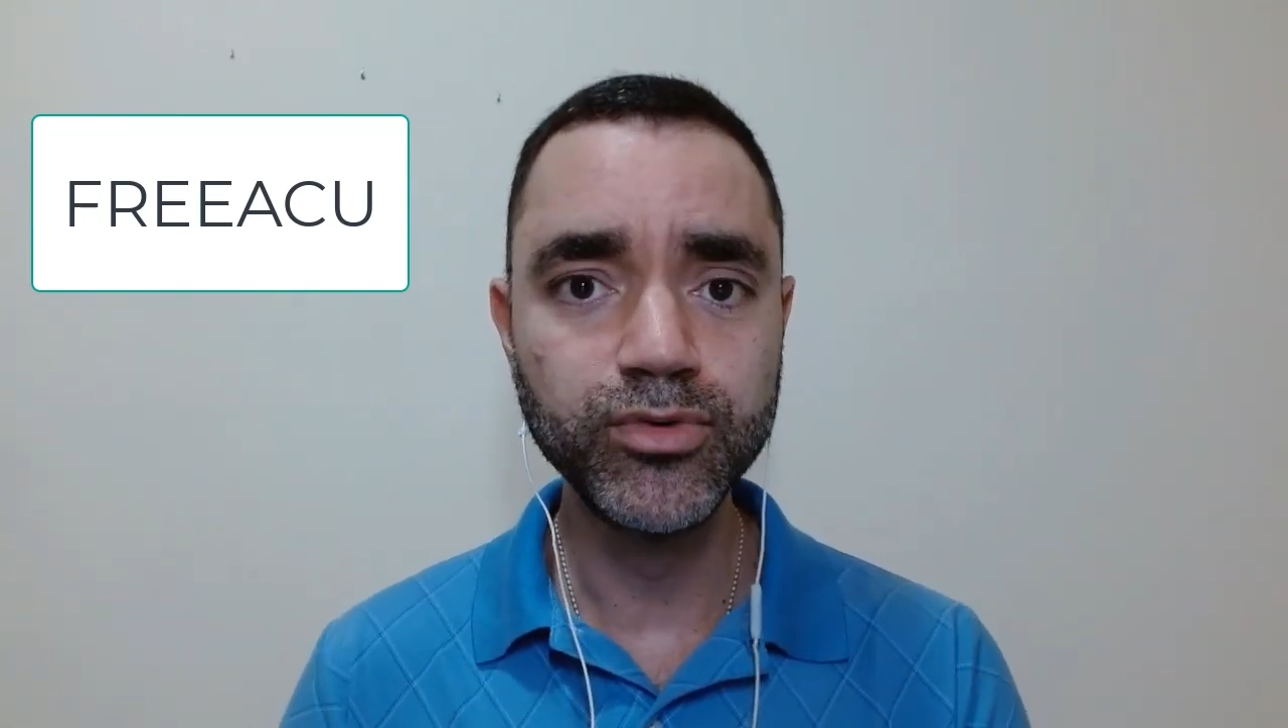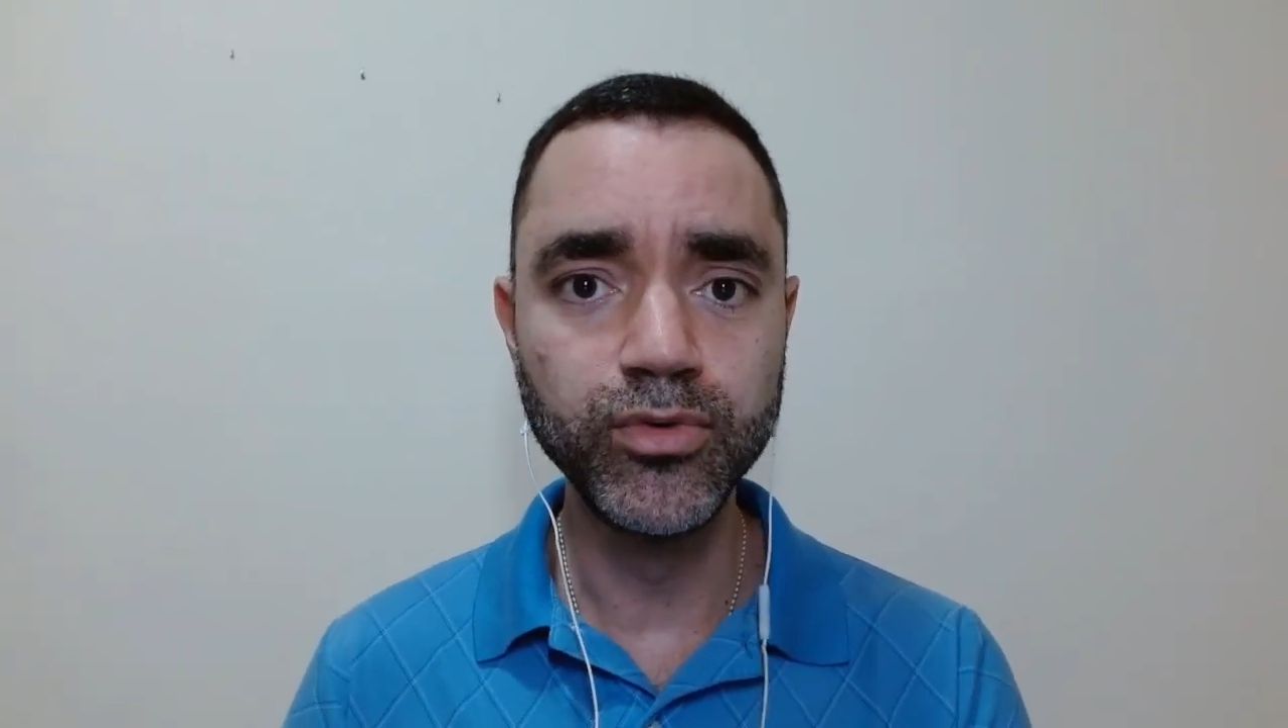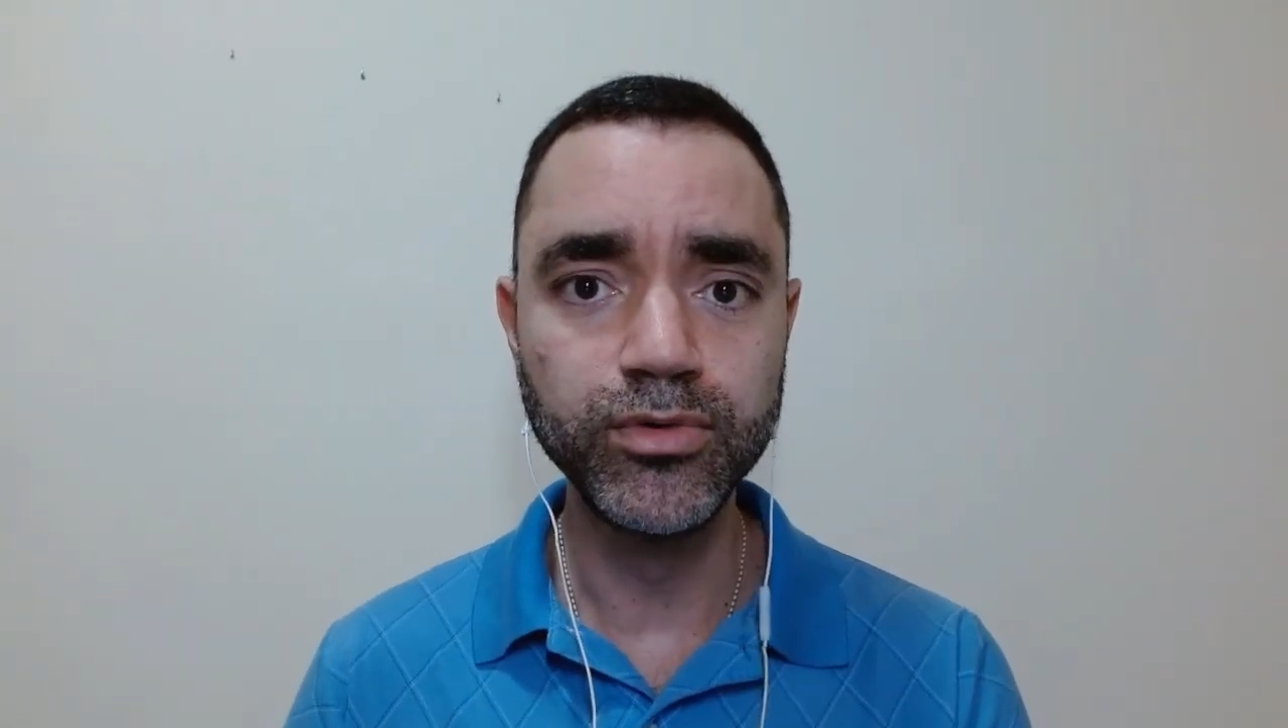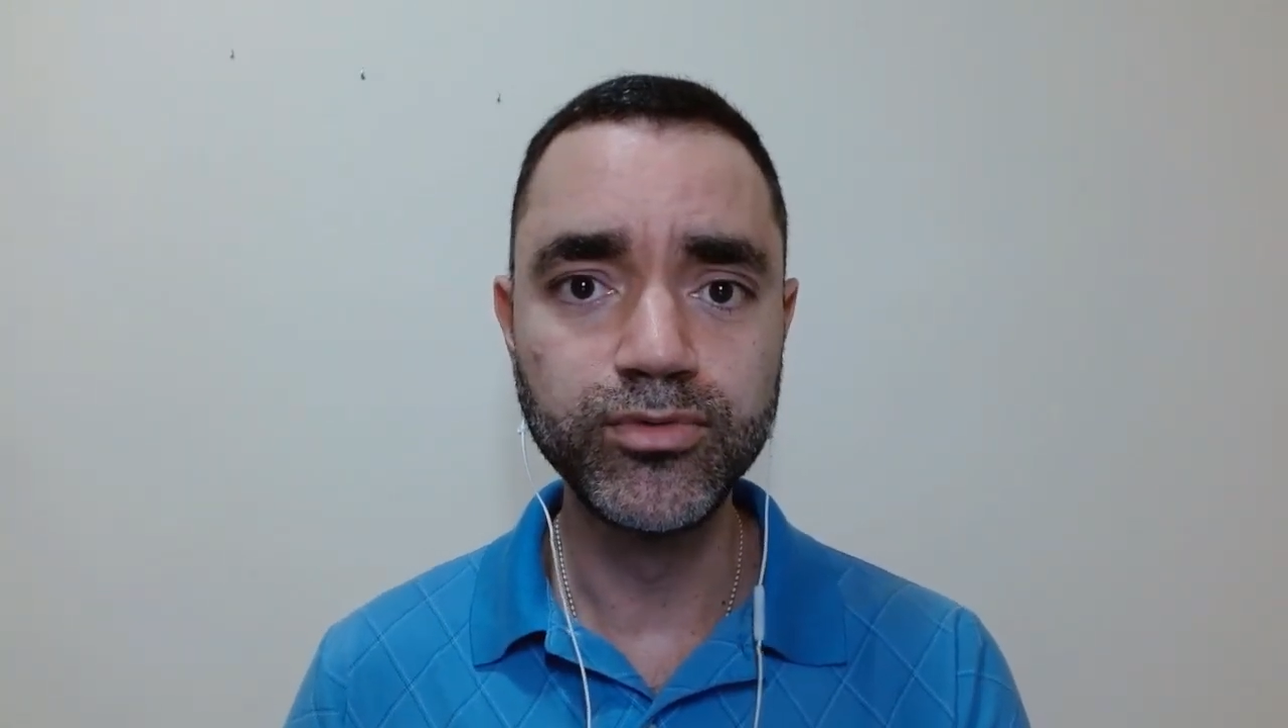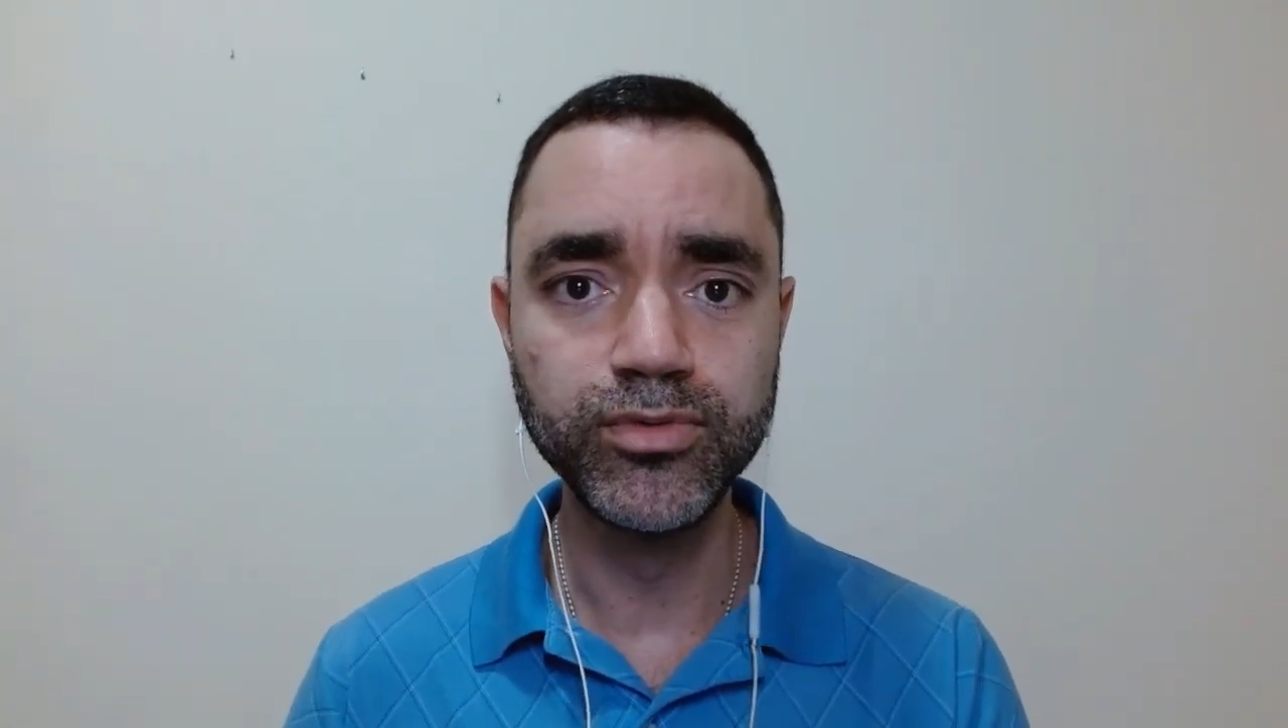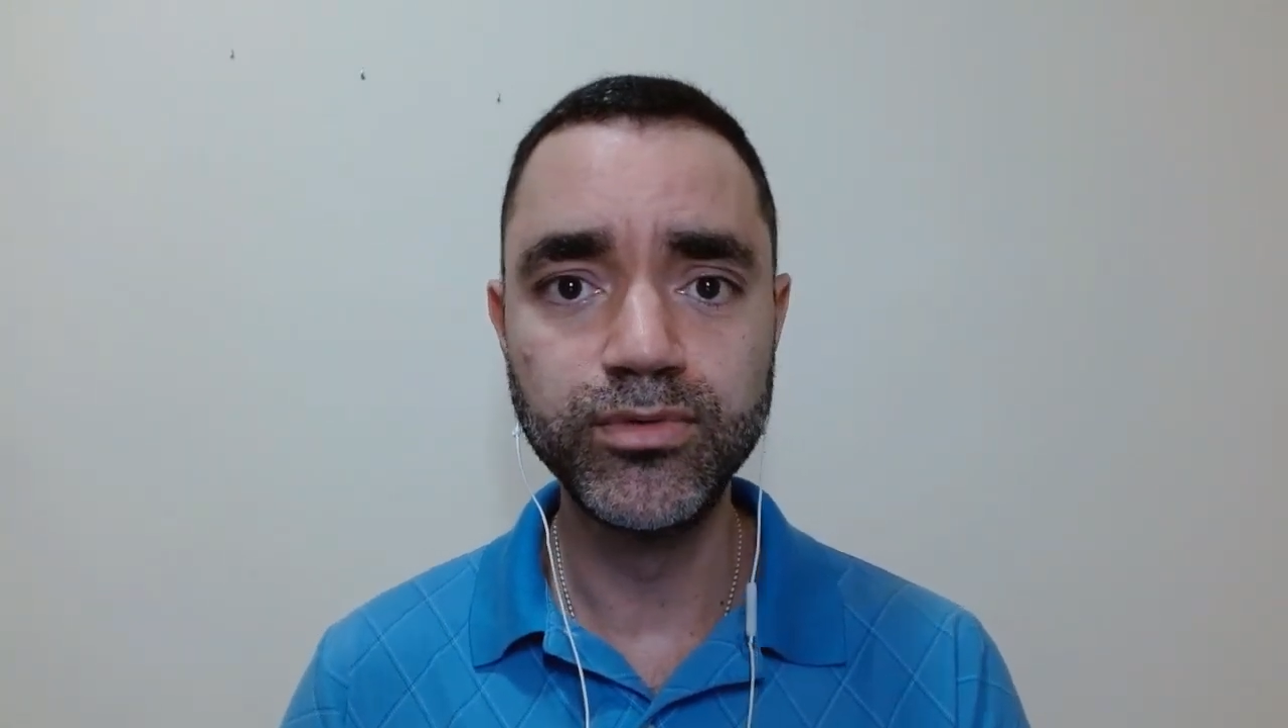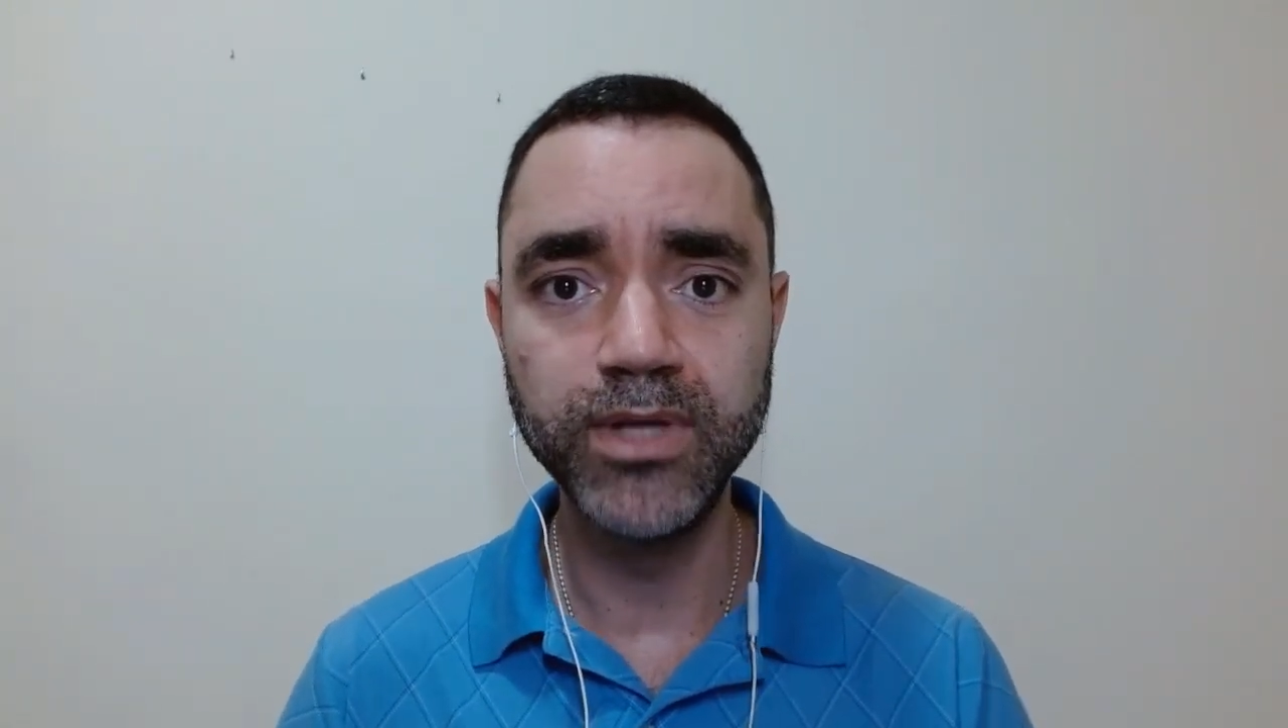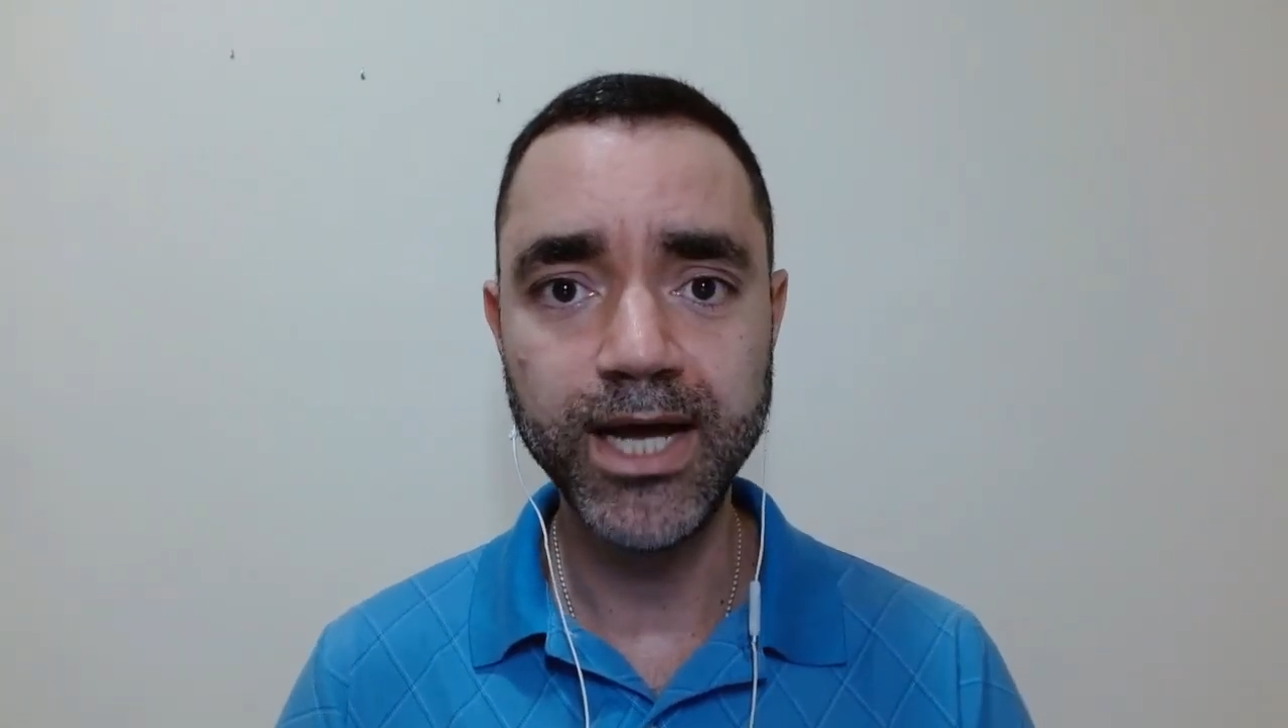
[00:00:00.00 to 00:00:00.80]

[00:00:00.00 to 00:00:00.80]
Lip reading: to go to